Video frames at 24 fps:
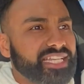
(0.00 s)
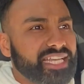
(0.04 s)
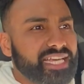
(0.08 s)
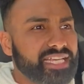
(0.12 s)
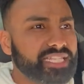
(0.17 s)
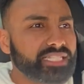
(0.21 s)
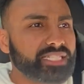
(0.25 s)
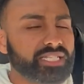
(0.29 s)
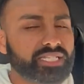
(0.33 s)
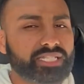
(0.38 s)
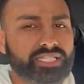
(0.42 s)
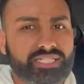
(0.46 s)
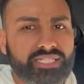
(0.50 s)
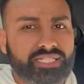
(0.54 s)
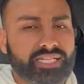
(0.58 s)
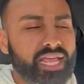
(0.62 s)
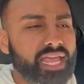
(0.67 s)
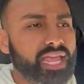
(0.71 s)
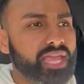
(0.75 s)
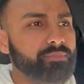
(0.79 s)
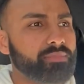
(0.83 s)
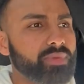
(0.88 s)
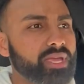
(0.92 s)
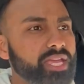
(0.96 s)
is the
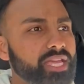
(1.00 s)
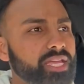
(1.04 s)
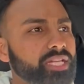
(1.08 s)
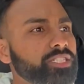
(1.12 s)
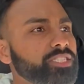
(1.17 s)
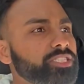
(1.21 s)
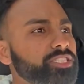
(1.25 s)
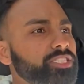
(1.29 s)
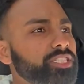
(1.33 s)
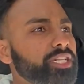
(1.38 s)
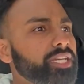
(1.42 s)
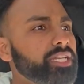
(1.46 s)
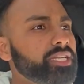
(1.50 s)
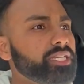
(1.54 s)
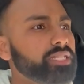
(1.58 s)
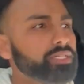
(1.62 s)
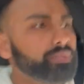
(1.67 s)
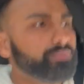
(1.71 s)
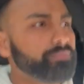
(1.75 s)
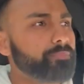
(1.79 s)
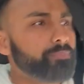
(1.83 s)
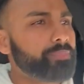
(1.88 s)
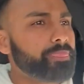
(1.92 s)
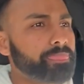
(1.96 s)
same
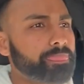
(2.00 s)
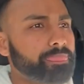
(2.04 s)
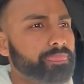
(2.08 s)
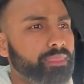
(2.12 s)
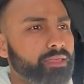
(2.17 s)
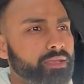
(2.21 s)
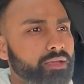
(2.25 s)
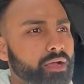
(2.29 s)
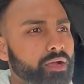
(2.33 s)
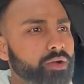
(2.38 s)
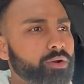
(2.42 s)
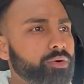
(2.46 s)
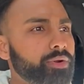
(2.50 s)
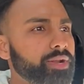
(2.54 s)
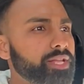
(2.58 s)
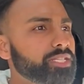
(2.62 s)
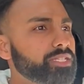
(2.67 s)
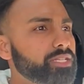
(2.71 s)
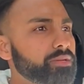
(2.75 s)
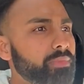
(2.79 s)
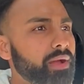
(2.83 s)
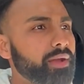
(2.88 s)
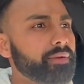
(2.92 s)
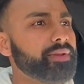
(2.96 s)
engine,
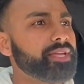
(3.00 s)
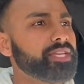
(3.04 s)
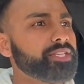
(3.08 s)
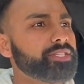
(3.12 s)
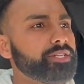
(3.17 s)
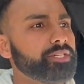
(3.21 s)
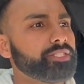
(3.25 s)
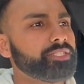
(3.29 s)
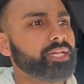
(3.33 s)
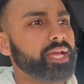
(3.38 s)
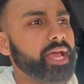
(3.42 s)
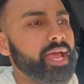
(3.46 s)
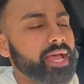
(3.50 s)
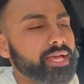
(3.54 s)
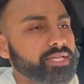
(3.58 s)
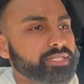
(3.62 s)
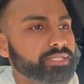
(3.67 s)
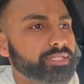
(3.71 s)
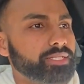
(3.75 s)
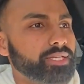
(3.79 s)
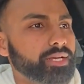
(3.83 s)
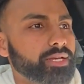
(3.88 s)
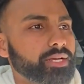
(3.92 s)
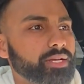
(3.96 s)
according to my research,
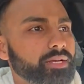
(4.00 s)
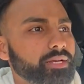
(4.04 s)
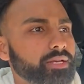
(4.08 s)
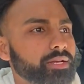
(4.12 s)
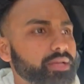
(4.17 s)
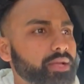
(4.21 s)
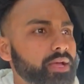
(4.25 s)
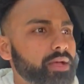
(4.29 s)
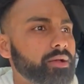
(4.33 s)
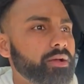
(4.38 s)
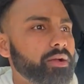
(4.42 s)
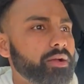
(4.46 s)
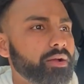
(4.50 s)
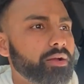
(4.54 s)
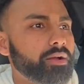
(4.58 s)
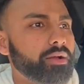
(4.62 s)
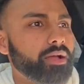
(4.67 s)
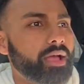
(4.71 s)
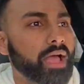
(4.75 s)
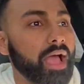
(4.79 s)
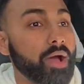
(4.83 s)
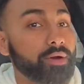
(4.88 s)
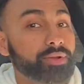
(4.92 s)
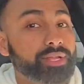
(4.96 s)
as the
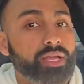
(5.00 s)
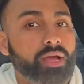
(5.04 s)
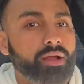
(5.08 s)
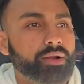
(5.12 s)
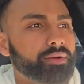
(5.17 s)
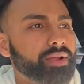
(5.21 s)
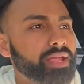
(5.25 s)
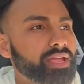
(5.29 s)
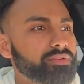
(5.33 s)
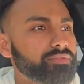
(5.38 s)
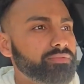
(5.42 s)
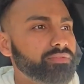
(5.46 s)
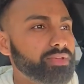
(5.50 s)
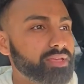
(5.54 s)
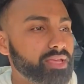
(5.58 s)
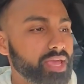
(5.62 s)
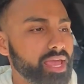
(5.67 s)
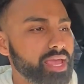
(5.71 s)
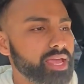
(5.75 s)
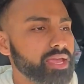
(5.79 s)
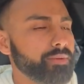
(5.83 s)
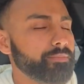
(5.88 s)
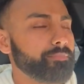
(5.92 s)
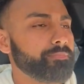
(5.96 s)
Audi R8
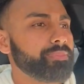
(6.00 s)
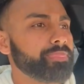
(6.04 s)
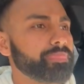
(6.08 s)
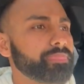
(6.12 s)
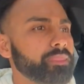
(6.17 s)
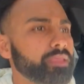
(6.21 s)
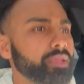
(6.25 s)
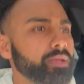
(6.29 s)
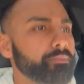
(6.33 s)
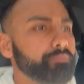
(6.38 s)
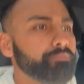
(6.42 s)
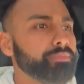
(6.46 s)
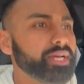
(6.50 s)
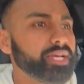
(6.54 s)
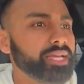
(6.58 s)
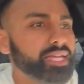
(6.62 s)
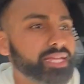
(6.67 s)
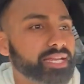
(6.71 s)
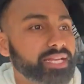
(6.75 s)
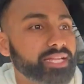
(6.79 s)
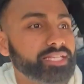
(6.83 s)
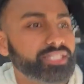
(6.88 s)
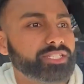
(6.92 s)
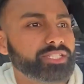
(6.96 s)
V8, but
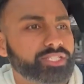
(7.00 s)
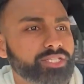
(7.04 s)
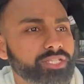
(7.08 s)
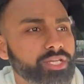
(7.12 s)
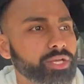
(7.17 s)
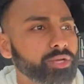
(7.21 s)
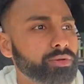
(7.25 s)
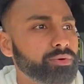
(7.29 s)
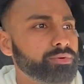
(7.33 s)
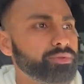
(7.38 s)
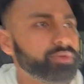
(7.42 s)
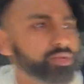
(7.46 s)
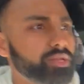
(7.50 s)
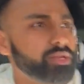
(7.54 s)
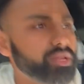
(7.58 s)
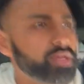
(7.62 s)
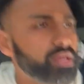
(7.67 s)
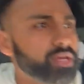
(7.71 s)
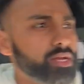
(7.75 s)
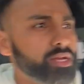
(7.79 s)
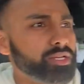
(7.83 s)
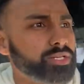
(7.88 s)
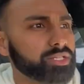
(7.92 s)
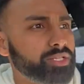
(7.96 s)
it is tuned
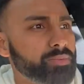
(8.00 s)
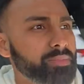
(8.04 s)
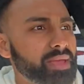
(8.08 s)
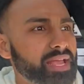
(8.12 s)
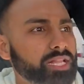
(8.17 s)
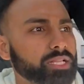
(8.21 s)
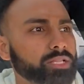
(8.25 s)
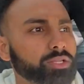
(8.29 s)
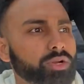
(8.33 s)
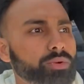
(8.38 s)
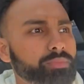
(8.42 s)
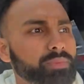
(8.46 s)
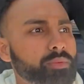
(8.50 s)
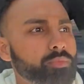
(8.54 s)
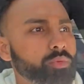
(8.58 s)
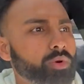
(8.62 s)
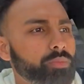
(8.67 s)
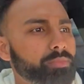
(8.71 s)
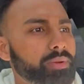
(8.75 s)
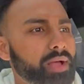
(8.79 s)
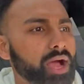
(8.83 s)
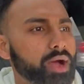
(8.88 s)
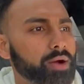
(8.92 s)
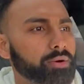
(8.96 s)
to make a little bit
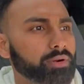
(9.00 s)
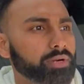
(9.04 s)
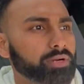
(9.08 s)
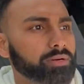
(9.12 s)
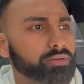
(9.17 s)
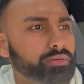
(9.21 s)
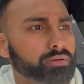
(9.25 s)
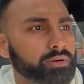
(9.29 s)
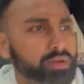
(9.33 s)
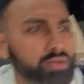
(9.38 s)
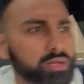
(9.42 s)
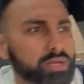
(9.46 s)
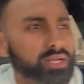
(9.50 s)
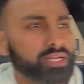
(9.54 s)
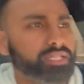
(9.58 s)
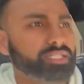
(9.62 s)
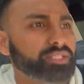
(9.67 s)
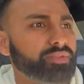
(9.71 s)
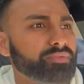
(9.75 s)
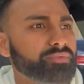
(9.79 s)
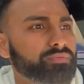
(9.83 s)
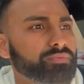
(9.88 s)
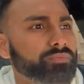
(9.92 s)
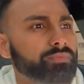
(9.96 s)
more power,
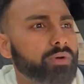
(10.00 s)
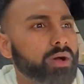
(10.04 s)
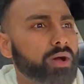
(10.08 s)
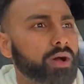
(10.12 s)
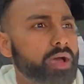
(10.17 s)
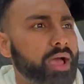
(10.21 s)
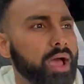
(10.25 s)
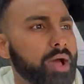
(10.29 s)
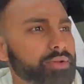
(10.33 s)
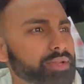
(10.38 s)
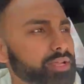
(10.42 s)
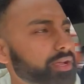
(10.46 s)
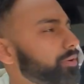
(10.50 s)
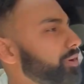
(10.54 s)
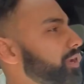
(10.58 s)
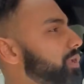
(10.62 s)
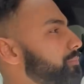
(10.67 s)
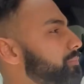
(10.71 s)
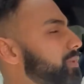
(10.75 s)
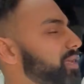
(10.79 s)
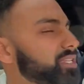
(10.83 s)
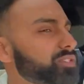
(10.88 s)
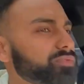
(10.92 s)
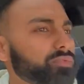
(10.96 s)
because the Audi
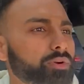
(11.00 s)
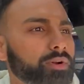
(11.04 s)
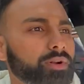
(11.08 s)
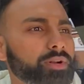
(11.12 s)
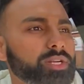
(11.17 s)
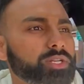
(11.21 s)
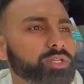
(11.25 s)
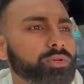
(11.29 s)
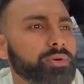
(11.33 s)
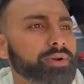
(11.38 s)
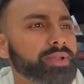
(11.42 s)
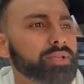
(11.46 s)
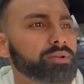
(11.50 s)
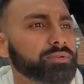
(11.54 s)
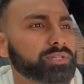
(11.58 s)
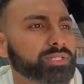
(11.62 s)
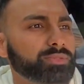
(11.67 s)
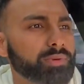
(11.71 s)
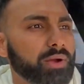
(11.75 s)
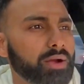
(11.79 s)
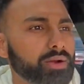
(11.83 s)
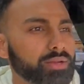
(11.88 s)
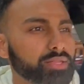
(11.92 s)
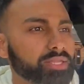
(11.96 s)
R8 makes 420
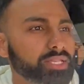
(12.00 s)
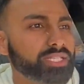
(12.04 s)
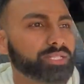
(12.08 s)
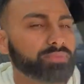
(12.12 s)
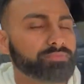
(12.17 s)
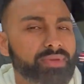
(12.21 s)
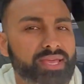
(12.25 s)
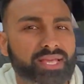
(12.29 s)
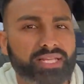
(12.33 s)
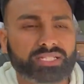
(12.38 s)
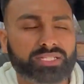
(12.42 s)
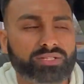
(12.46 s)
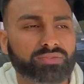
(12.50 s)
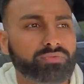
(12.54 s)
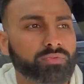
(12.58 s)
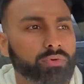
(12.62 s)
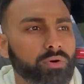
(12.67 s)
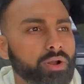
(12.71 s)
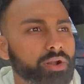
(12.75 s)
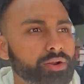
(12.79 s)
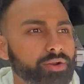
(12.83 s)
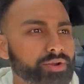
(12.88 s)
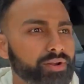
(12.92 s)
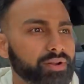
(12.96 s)
horsepower, this makes
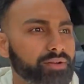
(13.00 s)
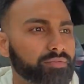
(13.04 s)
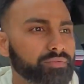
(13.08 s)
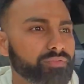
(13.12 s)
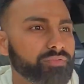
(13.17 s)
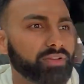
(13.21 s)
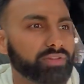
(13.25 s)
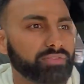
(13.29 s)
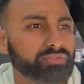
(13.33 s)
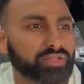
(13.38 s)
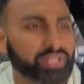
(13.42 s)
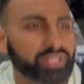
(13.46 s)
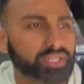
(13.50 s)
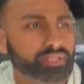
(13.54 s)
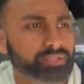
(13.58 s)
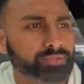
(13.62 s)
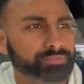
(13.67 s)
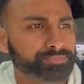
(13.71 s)
450.